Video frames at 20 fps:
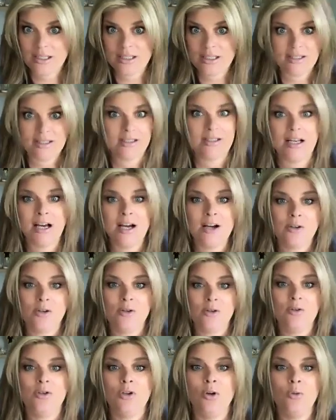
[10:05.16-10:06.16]
Like, this is how
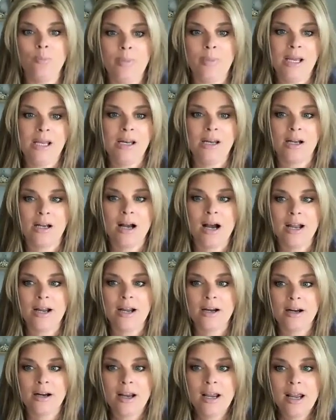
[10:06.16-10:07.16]
you don't panic
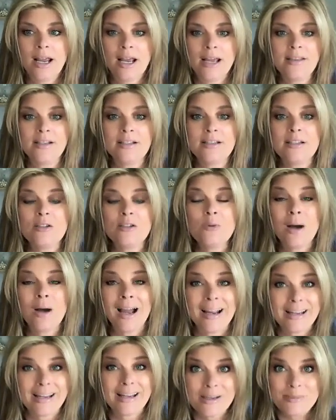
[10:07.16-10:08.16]
hire. And this is
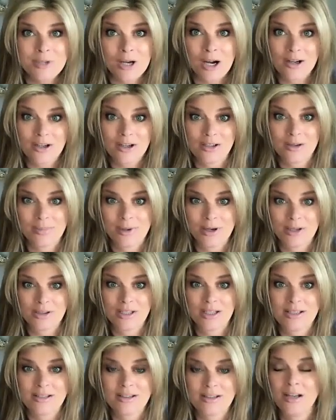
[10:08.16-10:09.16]
why I keep talking
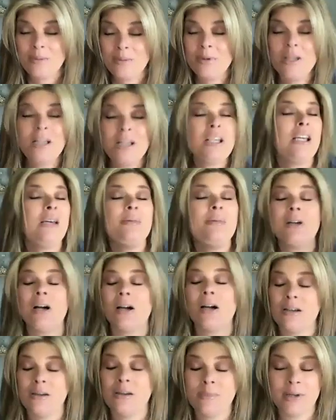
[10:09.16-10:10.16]
about this. And I'm going to keep
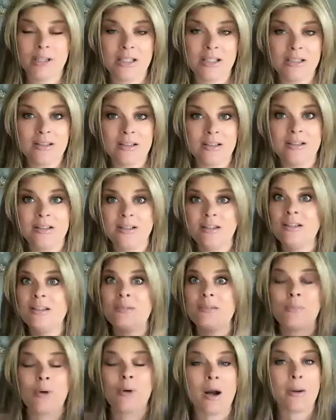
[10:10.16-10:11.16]
talking about this until
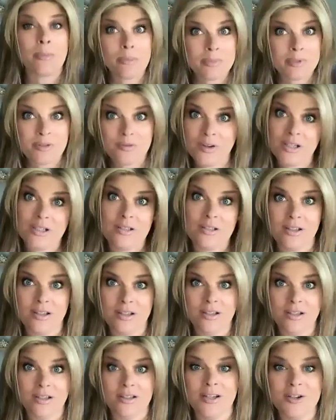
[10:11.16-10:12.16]
this problem is fixed
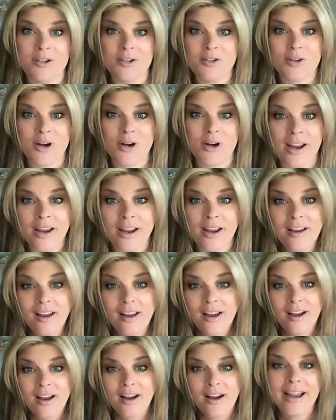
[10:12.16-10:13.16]
in this industry.
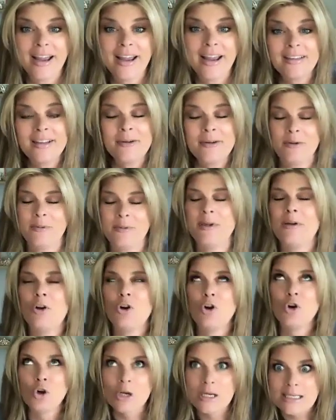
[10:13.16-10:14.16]
Okay, let me be
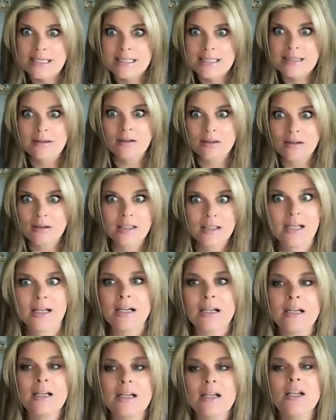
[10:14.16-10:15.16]
crystal
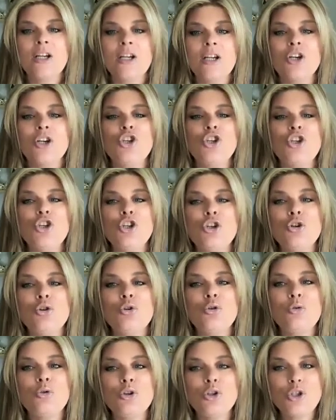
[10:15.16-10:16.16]
clear.
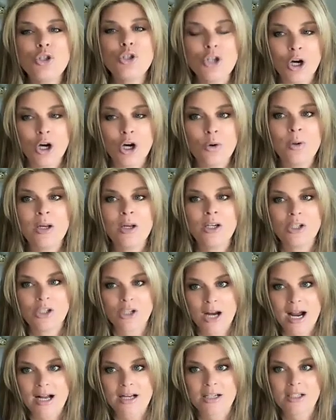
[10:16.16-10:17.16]
You don't
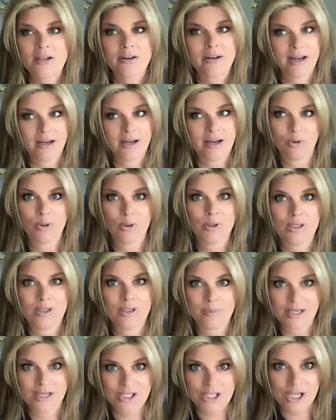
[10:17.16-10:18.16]
attract great
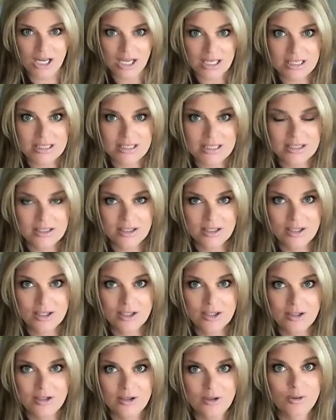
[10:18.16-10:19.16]
employees by chance,
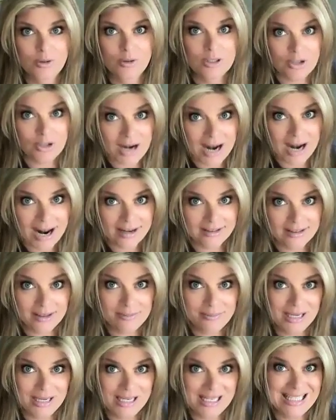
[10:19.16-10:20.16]
you attract
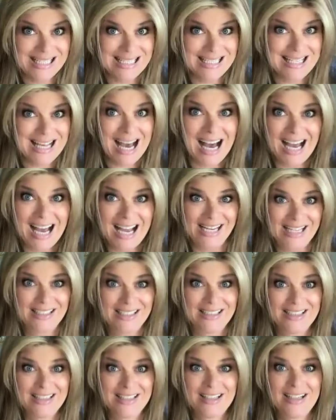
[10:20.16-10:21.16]
them by
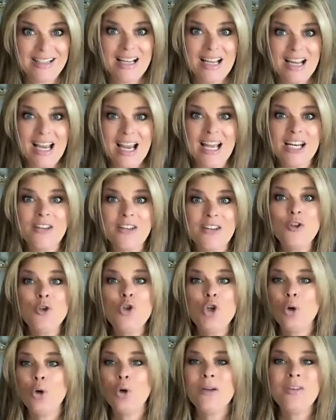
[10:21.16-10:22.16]
design. And if you
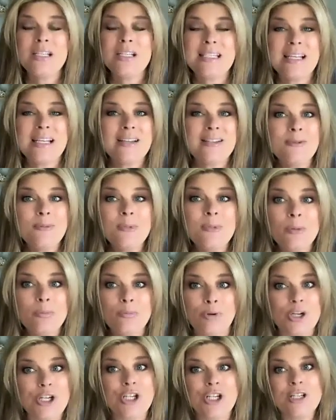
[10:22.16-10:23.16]
don't have a system
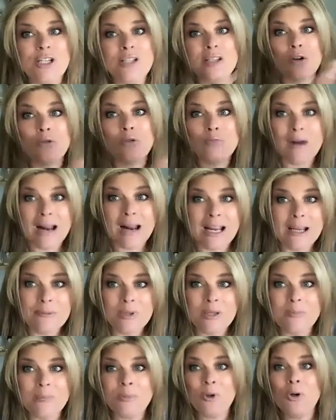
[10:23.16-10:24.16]
that bridges the
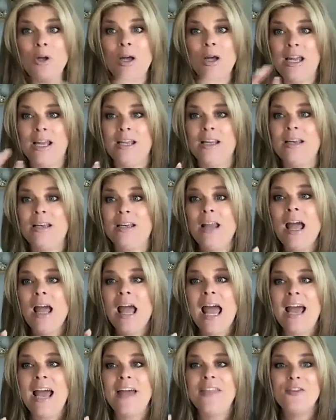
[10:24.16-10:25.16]
right people in
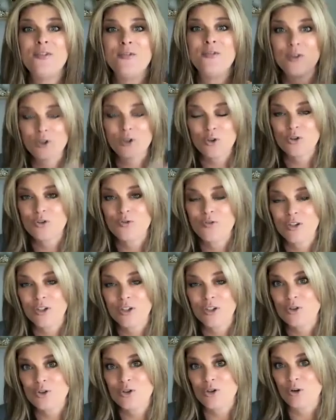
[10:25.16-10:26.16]
and the
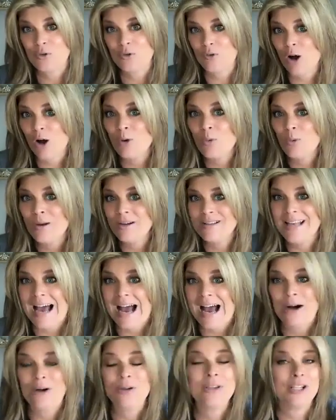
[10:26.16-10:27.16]
filters the wrong ones
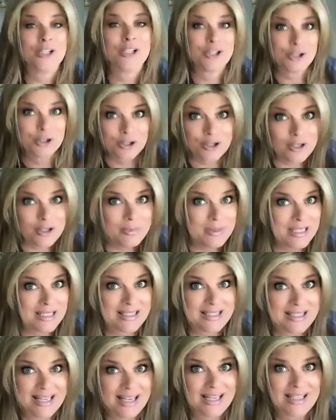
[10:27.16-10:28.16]
out, then you're going to be
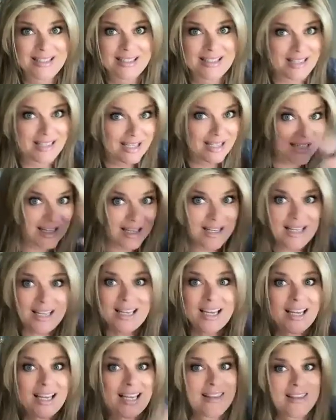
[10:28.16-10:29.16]
staying stuck
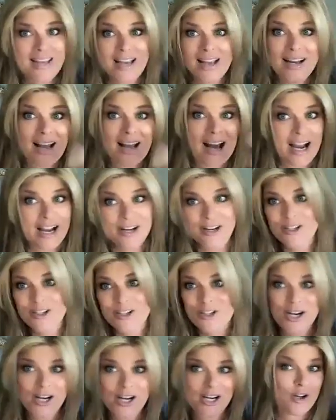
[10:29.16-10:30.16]
in that hire,
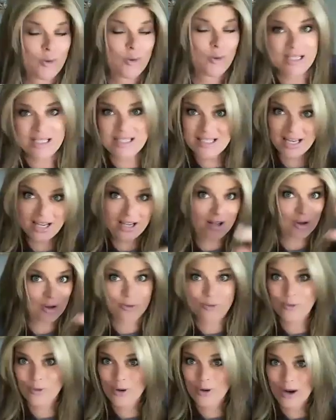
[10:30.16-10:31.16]
train, quit
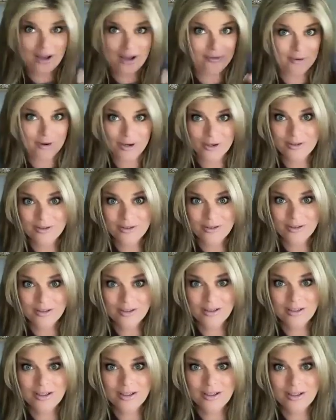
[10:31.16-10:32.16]
cycle forever.
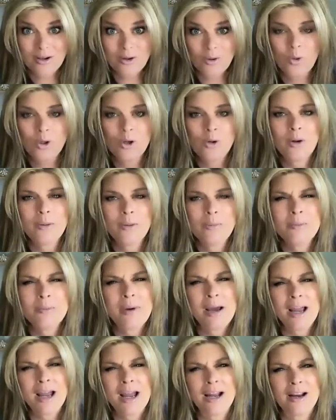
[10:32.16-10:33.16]
What do I
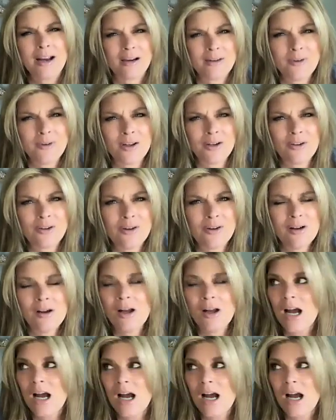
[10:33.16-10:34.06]
mean by hiring funnel?